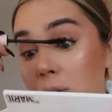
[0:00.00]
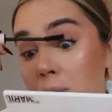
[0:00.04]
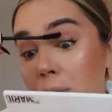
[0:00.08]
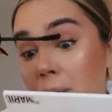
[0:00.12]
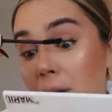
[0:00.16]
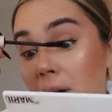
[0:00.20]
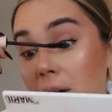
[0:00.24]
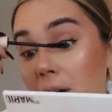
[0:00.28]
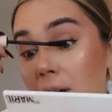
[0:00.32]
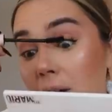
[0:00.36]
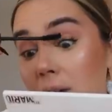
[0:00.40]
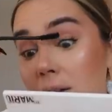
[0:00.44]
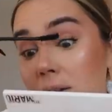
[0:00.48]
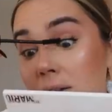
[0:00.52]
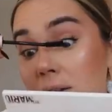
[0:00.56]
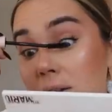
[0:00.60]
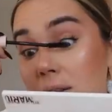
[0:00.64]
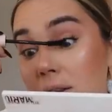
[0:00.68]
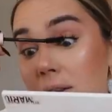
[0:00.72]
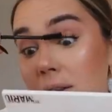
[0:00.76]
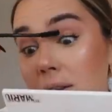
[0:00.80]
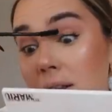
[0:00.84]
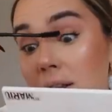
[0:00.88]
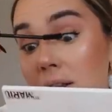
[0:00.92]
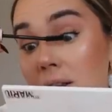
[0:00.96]
because
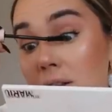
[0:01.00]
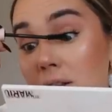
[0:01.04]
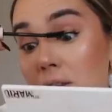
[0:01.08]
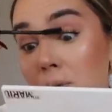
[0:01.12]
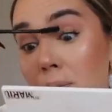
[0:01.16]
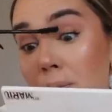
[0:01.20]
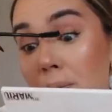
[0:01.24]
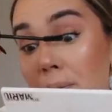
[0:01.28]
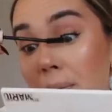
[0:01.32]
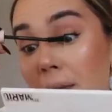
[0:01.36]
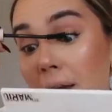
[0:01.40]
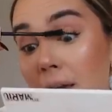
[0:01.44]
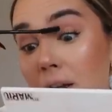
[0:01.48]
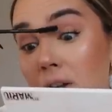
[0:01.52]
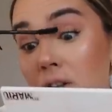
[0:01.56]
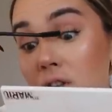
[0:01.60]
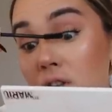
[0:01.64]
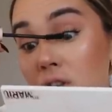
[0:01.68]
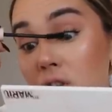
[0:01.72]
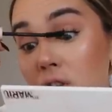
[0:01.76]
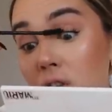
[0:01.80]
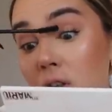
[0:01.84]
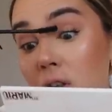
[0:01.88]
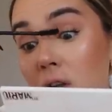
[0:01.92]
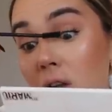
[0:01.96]
this
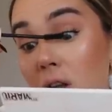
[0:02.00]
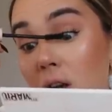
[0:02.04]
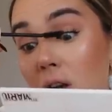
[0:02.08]
bitch